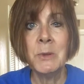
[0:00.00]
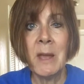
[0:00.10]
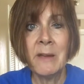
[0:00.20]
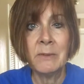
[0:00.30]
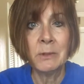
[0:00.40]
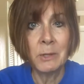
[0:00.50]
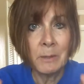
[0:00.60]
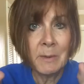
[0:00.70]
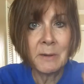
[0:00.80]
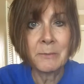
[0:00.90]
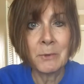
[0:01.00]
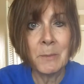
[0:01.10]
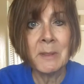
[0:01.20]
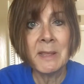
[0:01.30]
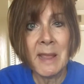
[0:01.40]
you have a little bit of
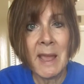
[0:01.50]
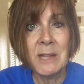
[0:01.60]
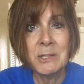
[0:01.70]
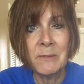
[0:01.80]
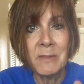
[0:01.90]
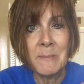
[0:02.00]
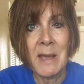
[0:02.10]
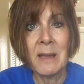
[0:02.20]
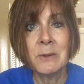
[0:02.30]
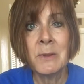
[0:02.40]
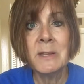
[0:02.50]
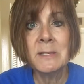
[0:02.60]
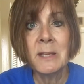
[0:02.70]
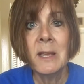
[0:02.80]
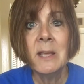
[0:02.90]
room at the edge of the boundaries,